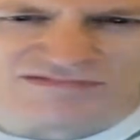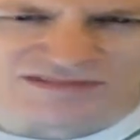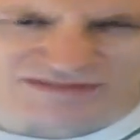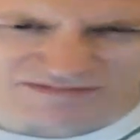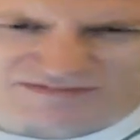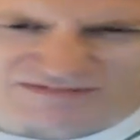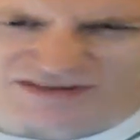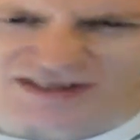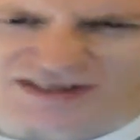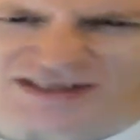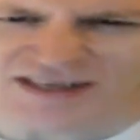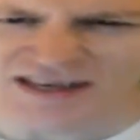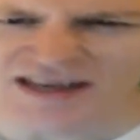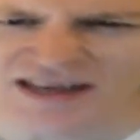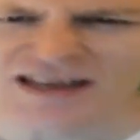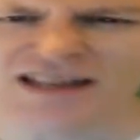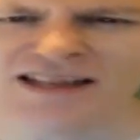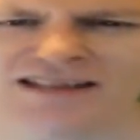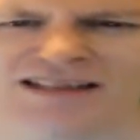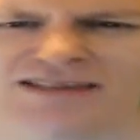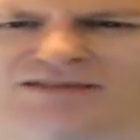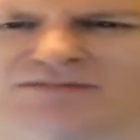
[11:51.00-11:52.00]
Fuck yeah, I
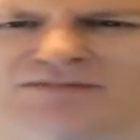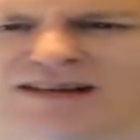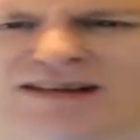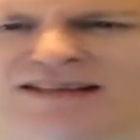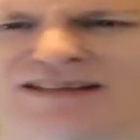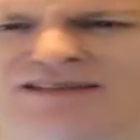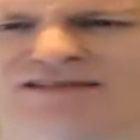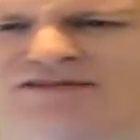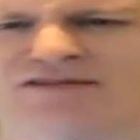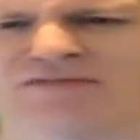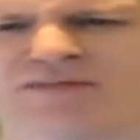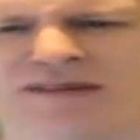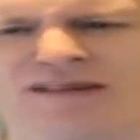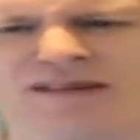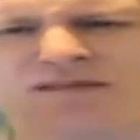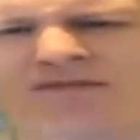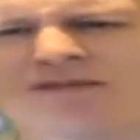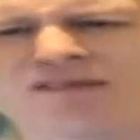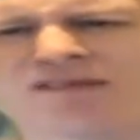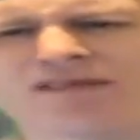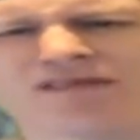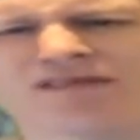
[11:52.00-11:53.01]
like the Raiders, man.
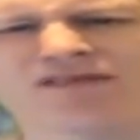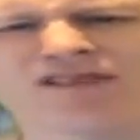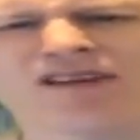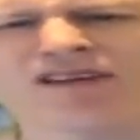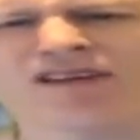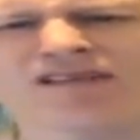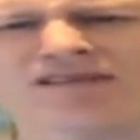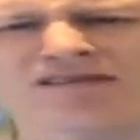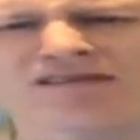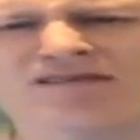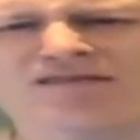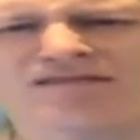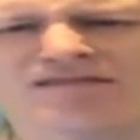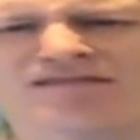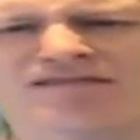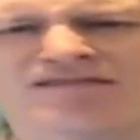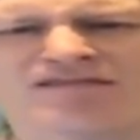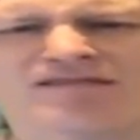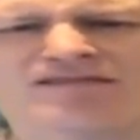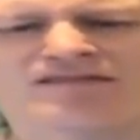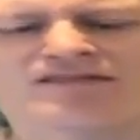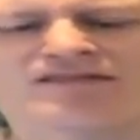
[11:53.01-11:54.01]
What do you think?
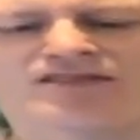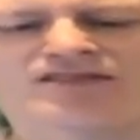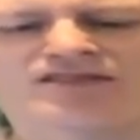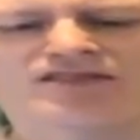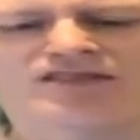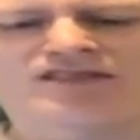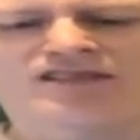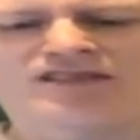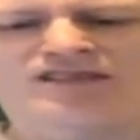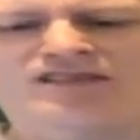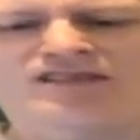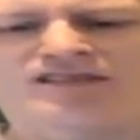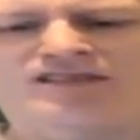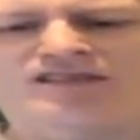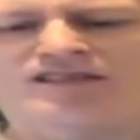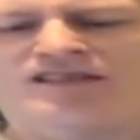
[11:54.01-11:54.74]
Shit.